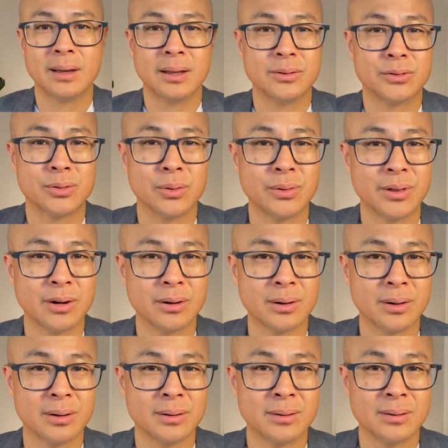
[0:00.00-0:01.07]
And so
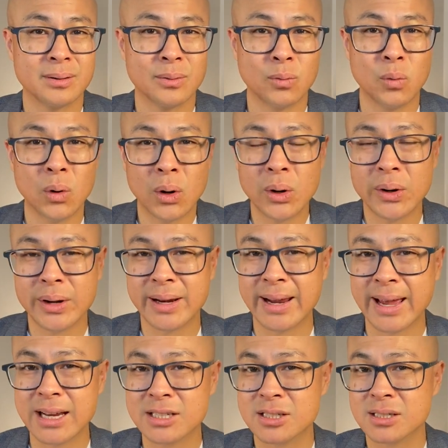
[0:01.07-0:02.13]
they're worried,
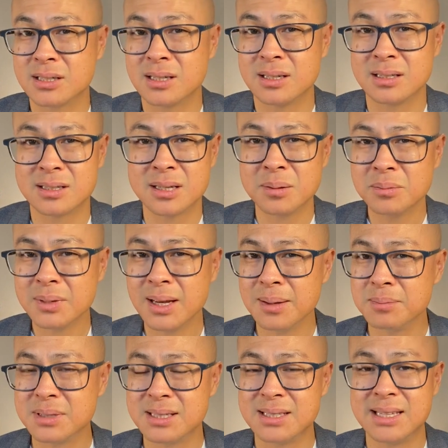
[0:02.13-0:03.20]
anxious, and
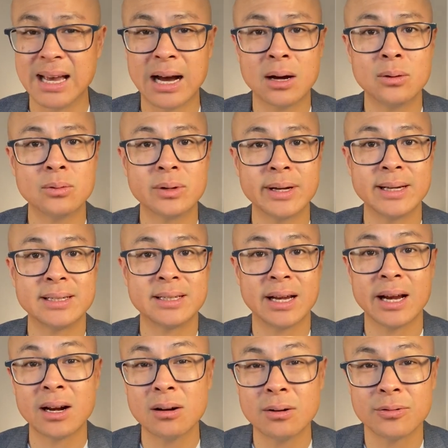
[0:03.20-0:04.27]
sometimes downright
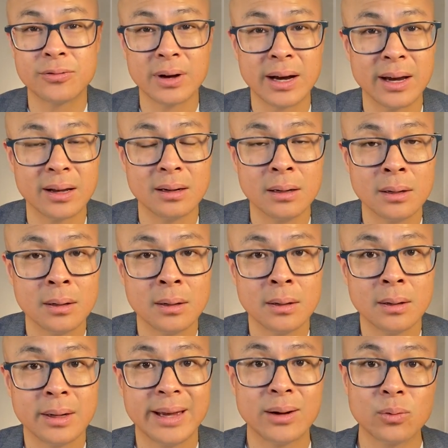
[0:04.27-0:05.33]
terrified.
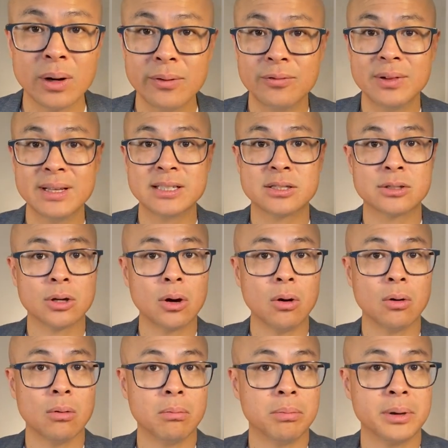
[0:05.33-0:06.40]
And rightfully
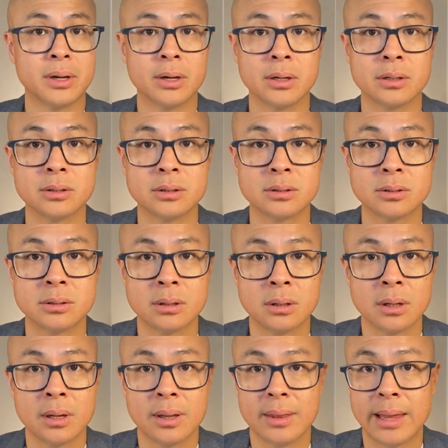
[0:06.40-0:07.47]
so, because
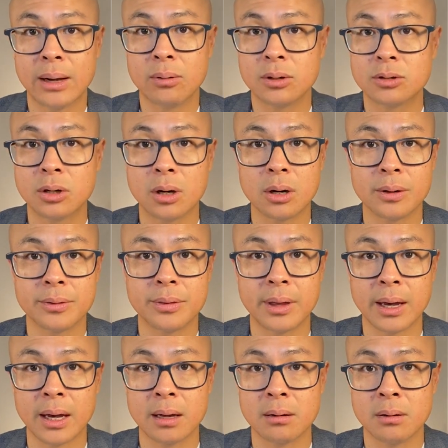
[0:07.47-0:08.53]
they were taught
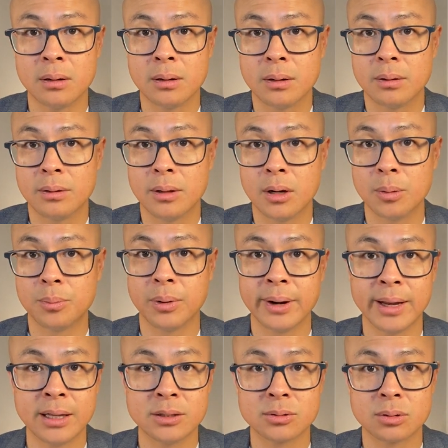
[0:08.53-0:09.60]
that their
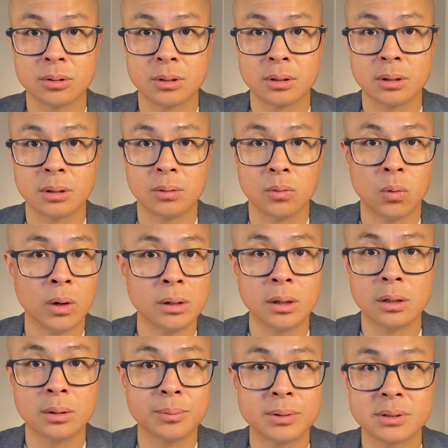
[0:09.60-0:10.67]
brains were
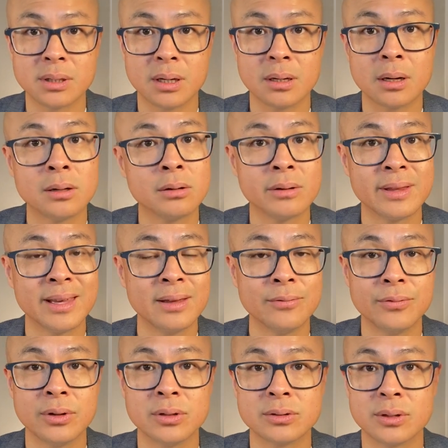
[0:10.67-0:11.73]
100% under the
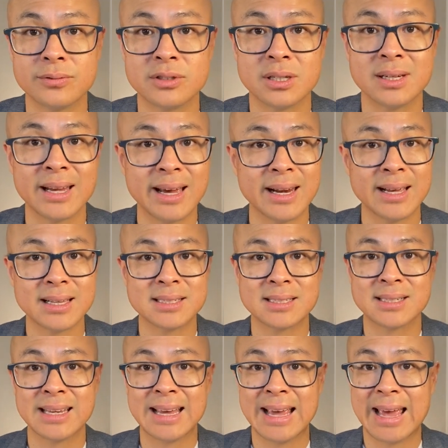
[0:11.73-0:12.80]
influence of
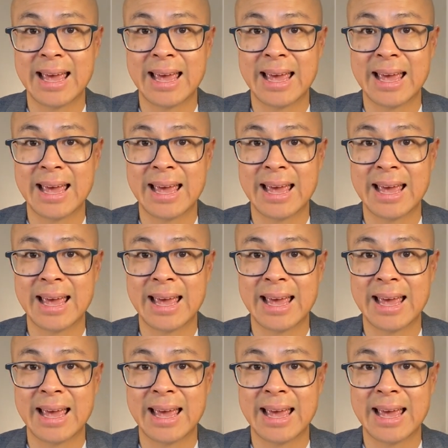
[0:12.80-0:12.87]
genetics